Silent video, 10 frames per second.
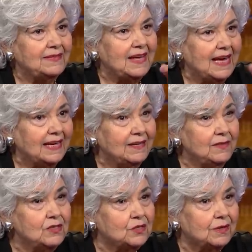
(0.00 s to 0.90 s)
At the end
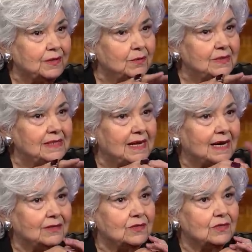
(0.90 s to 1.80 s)
of the street, there was a
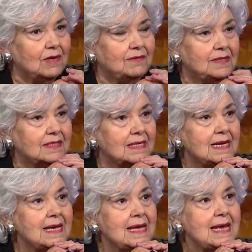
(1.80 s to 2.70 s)
doctor's office.
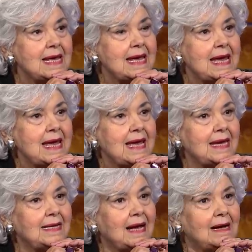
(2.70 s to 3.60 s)

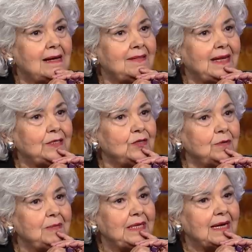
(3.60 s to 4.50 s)
And they
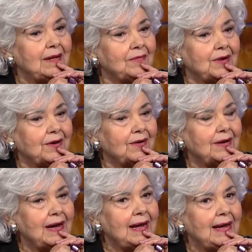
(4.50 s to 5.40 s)
took me down there.
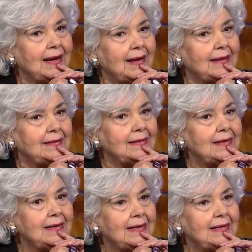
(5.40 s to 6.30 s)
And
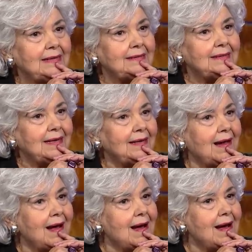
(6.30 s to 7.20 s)
he
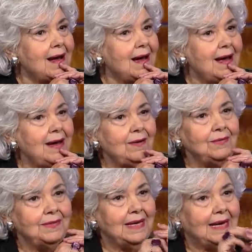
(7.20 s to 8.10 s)
said, I
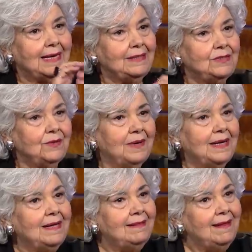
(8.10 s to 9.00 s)
don't think I can do
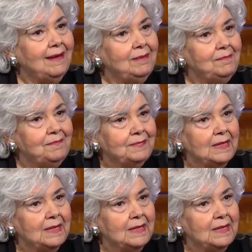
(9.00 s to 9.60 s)
anything.